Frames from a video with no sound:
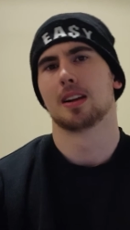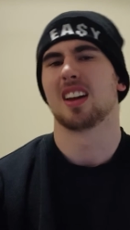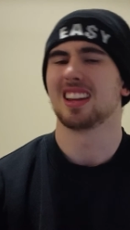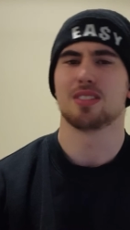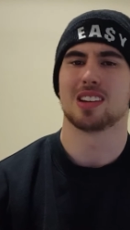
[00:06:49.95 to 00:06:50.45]

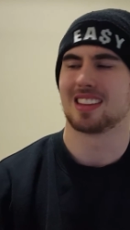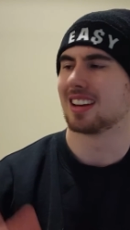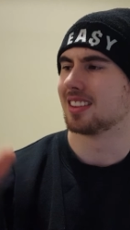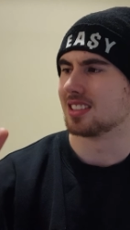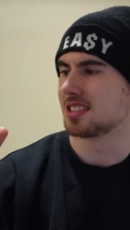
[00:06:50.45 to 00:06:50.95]
Like even at the
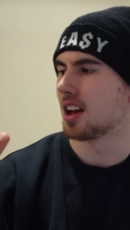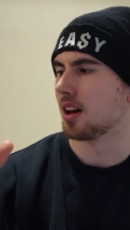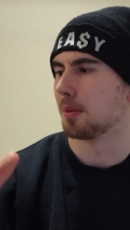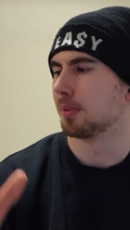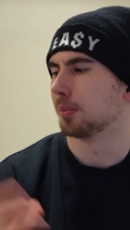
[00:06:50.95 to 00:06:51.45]
end of this
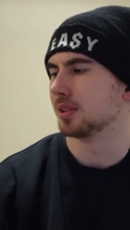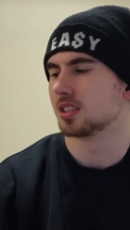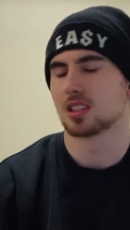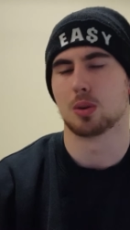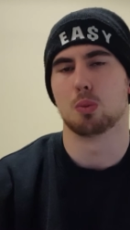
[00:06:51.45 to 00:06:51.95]
cut, I'll probably
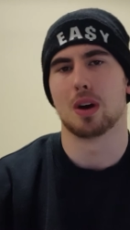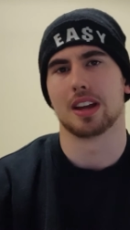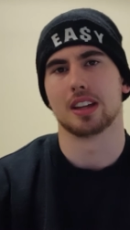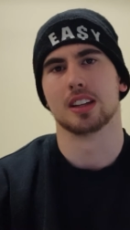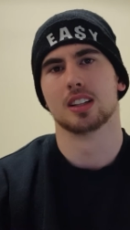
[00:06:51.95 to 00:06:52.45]
still
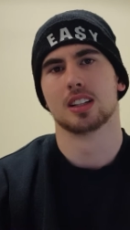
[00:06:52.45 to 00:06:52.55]
weigh,